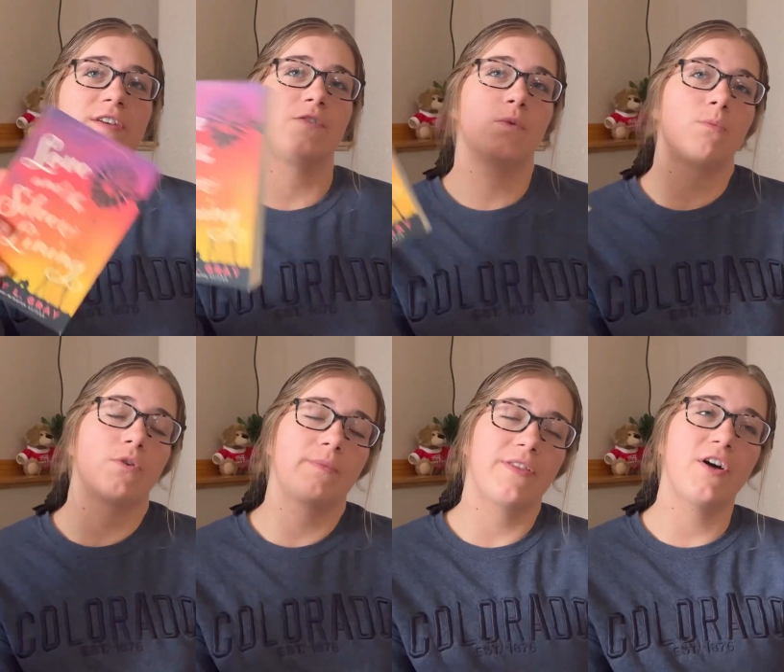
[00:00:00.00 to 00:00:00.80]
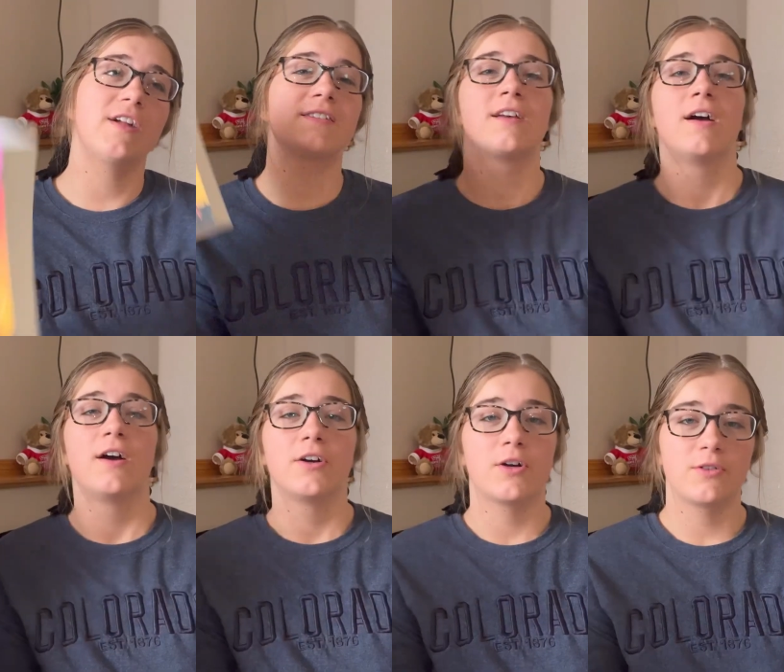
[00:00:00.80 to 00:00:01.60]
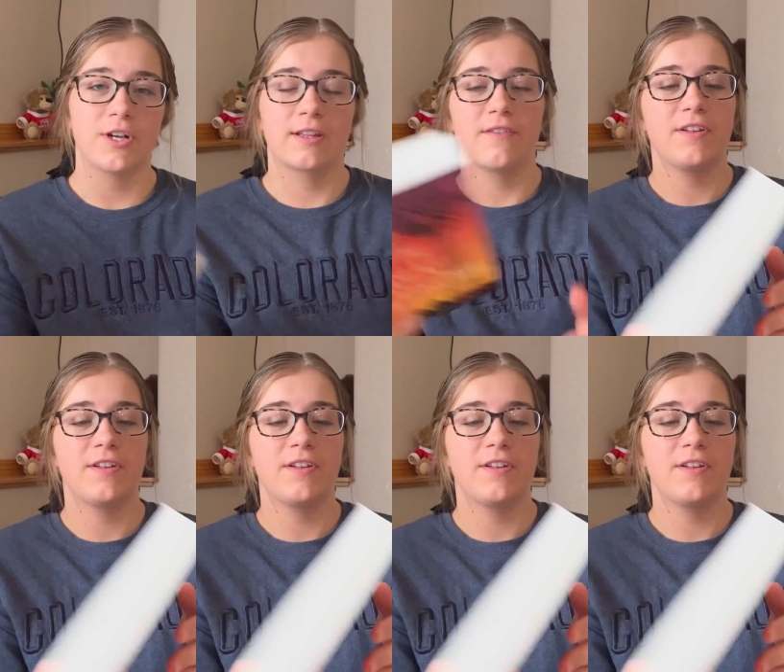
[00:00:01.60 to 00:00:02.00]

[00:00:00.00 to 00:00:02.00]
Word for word: If you want more of my thoughts, go check that